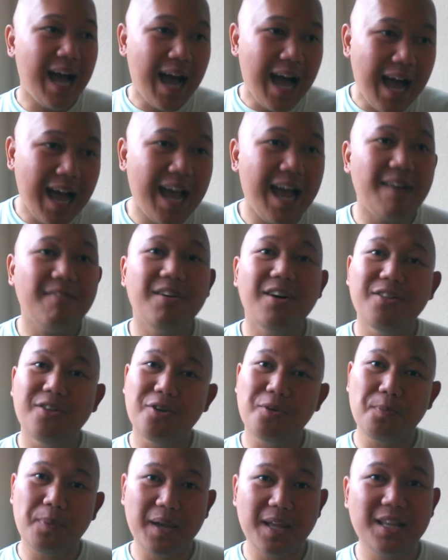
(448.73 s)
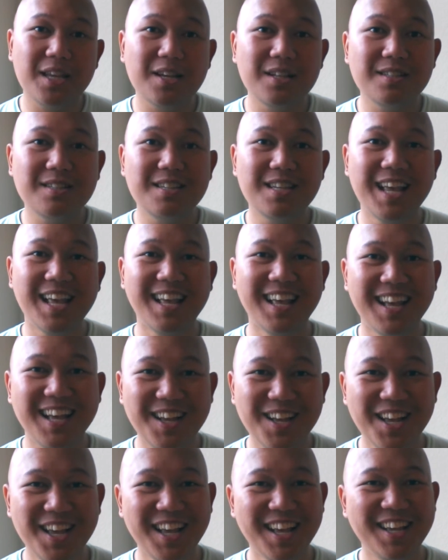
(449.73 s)
I have other opinions,
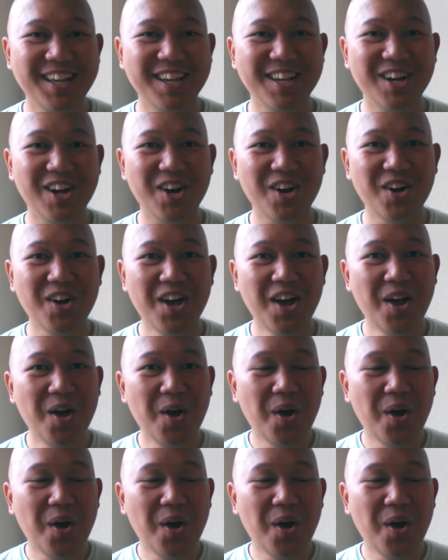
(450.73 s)
you know,